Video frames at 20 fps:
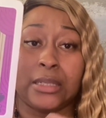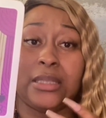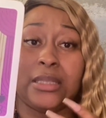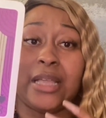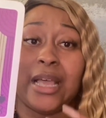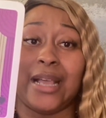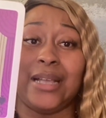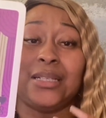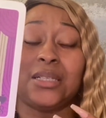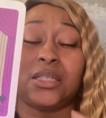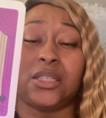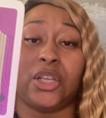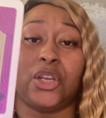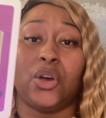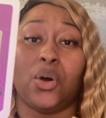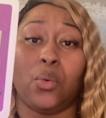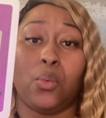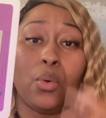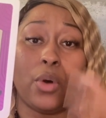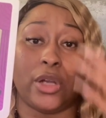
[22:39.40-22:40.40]
They
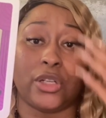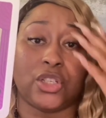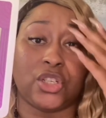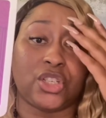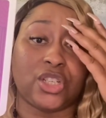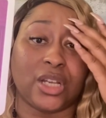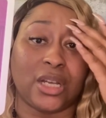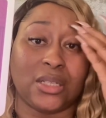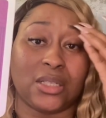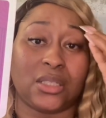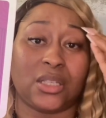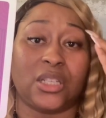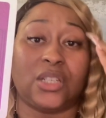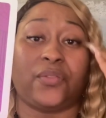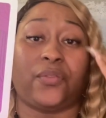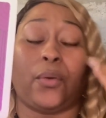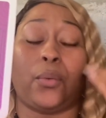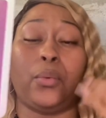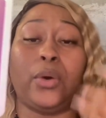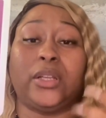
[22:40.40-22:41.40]
still want justice
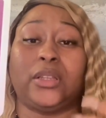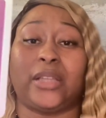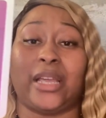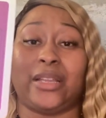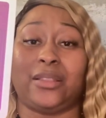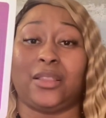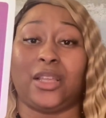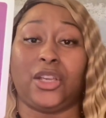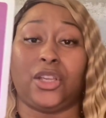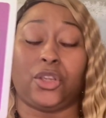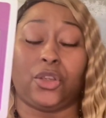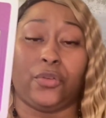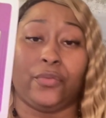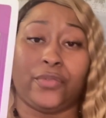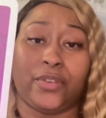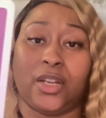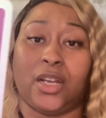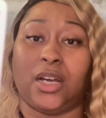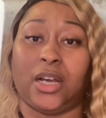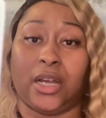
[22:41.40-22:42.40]
for what they think
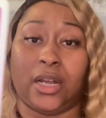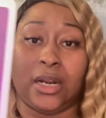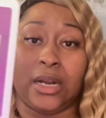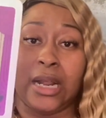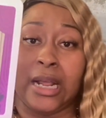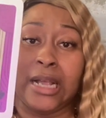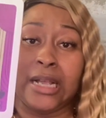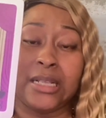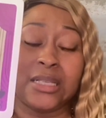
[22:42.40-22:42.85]
you've done.